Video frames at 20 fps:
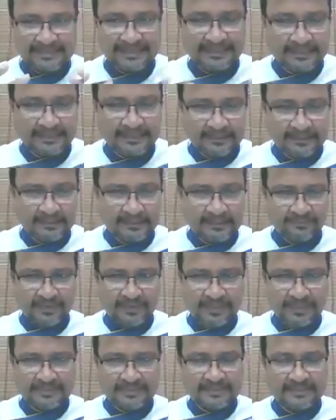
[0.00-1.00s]
uh,
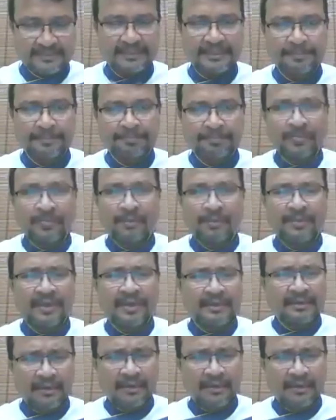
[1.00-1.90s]
fantastically baking.